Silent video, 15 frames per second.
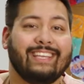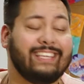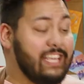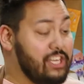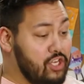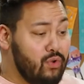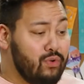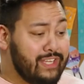
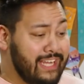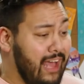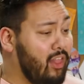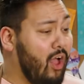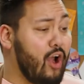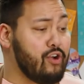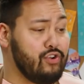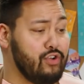Can you tell
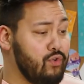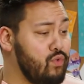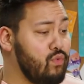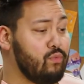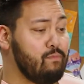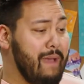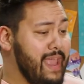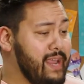our
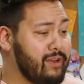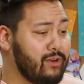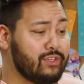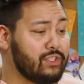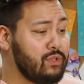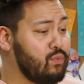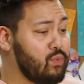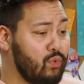new
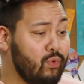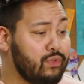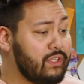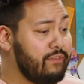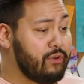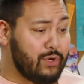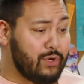makers the rules of